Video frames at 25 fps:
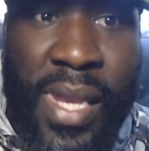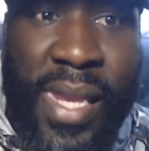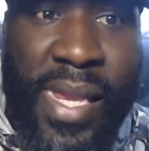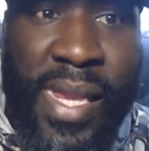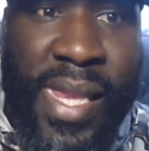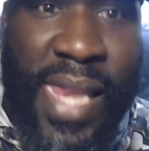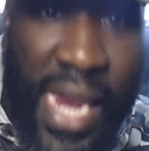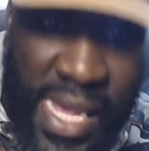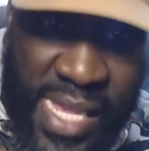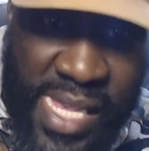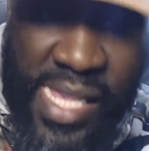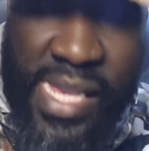
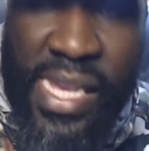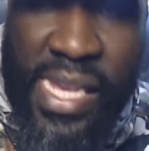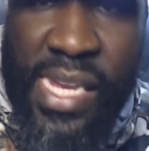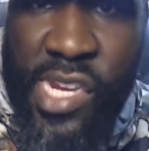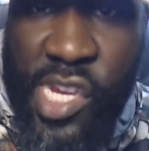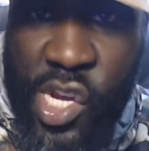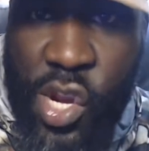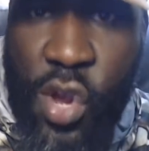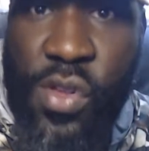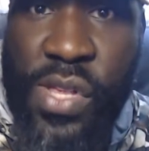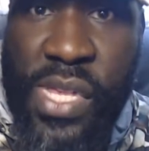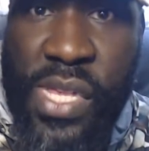
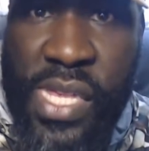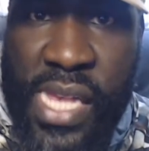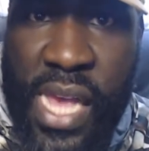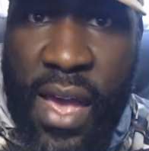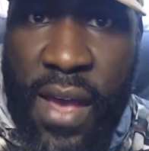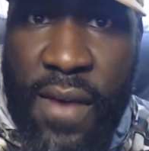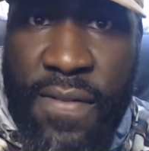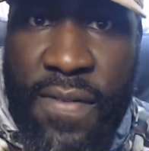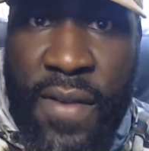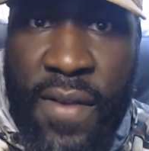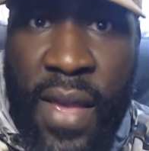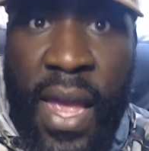Distance
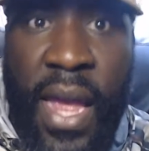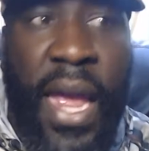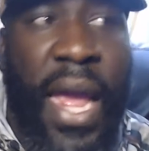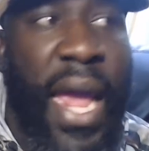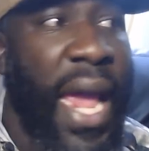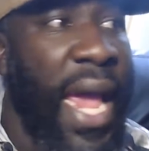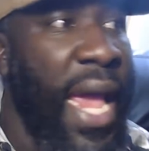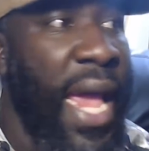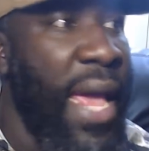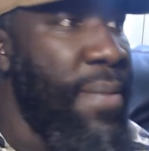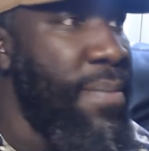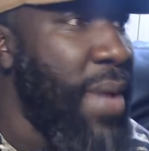yourself
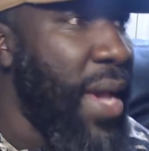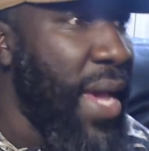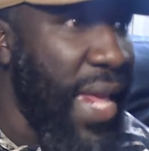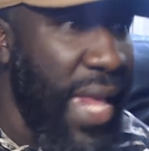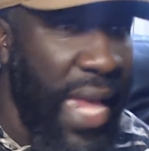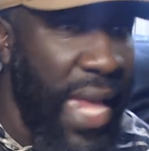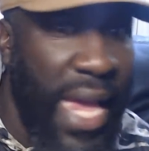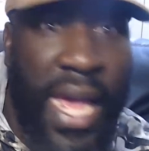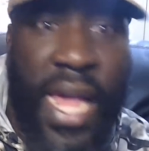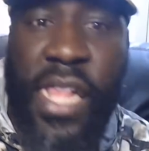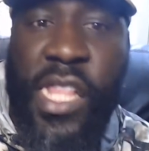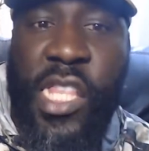and
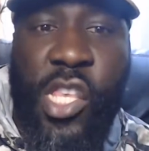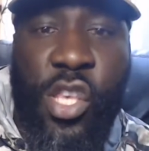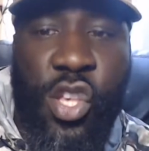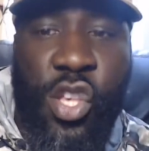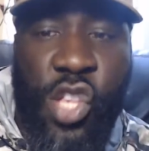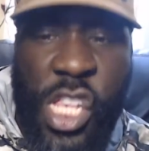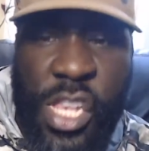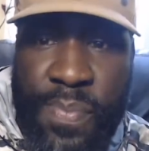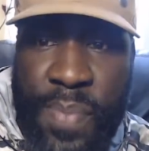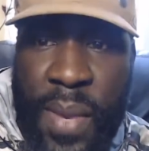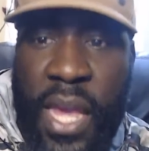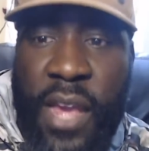begin to
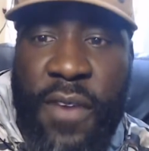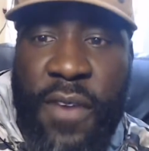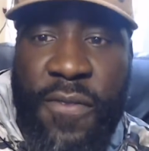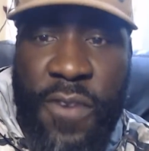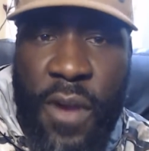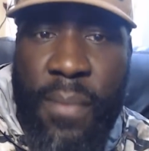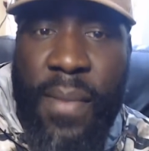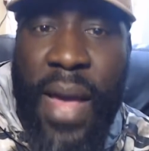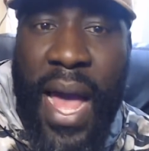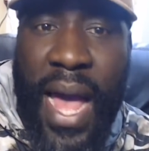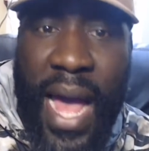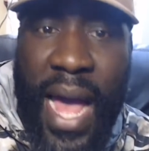speak
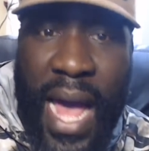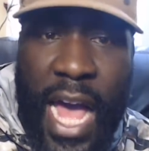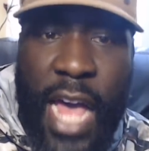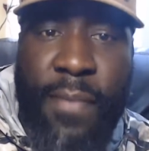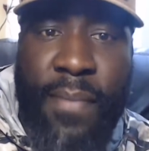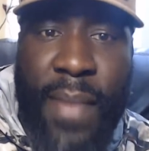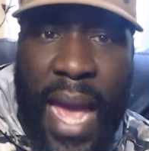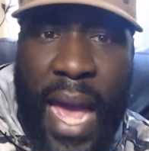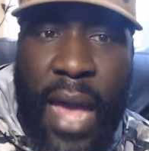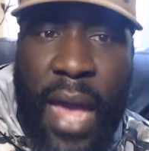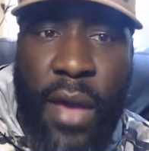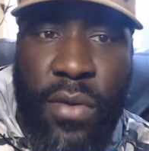from a high
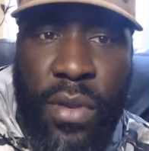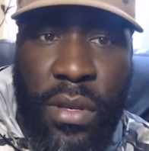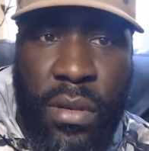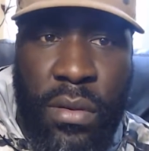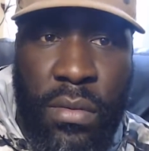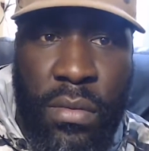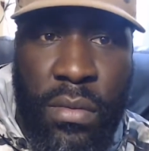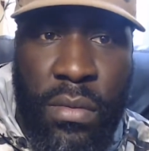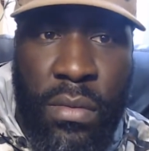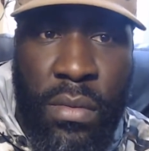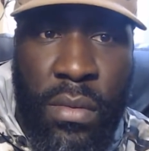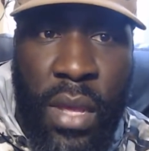mountain.
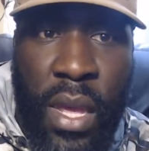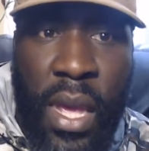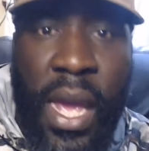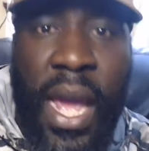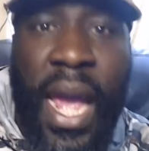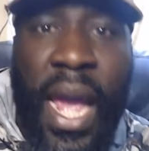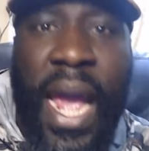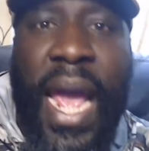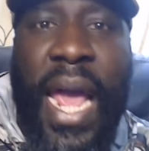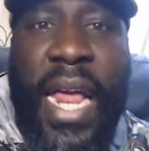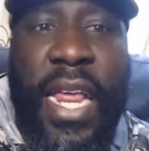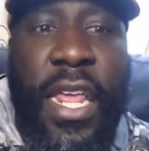
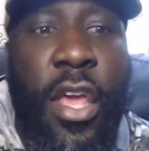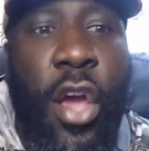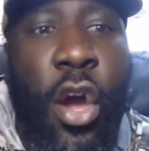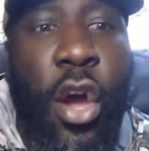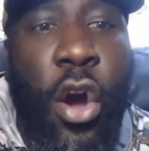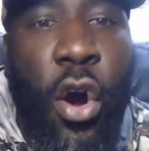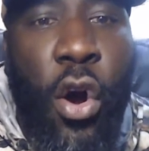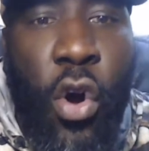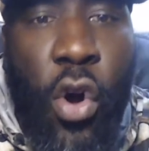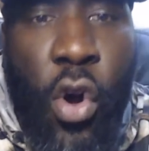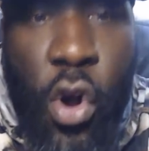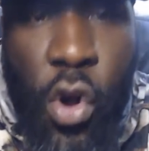And
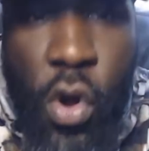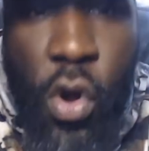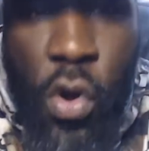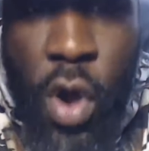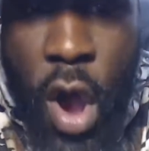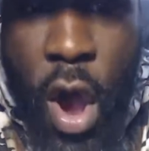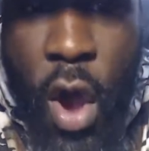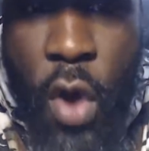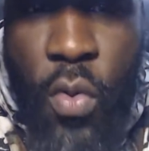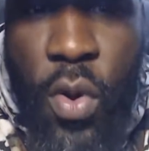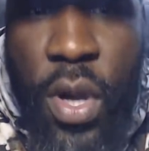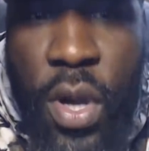
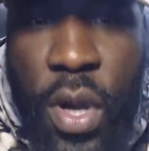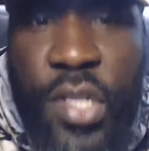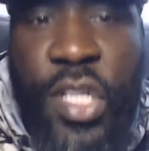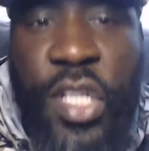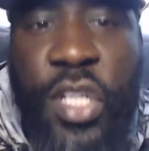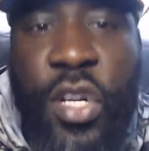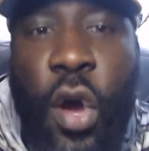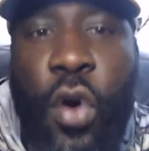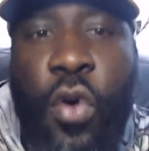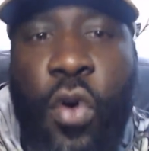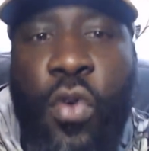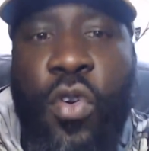Yahuwah will
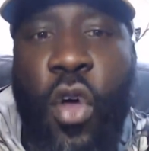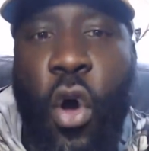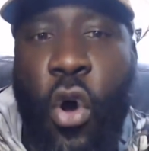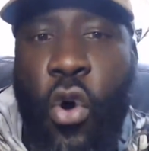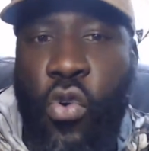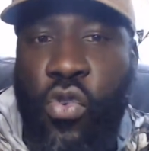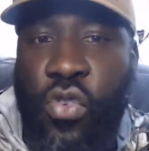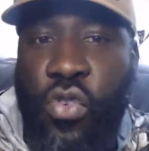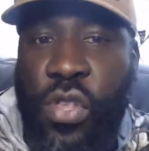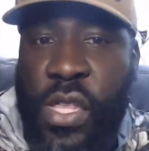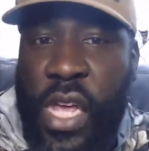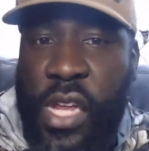show
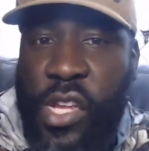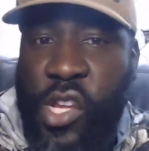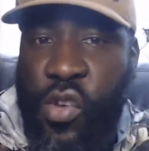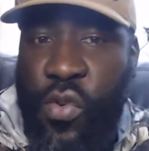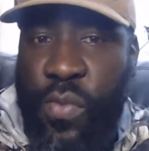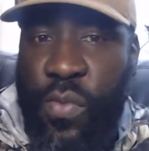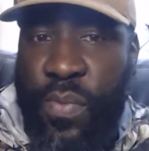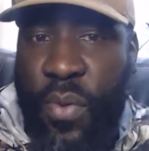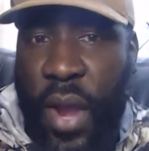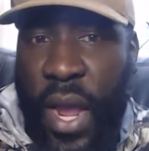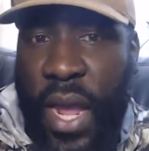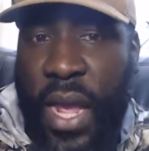those that
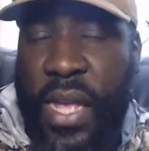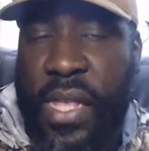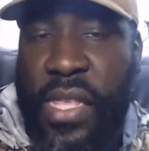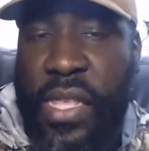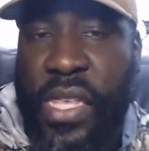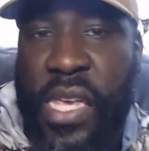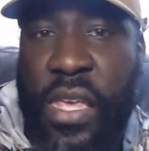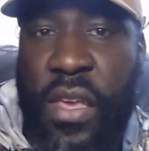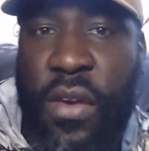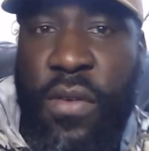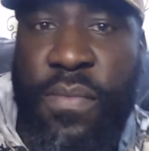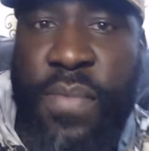you bring
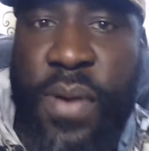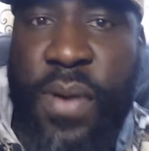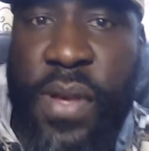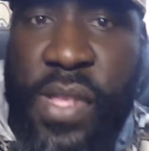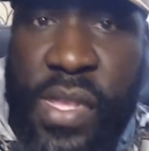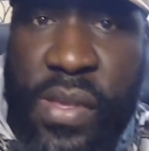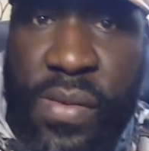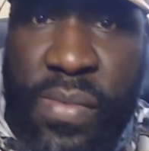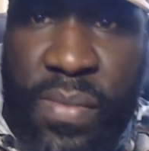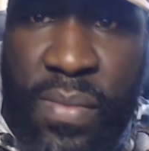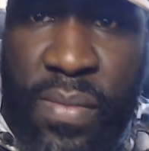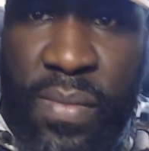into your
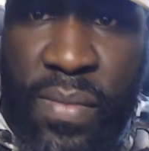bosom.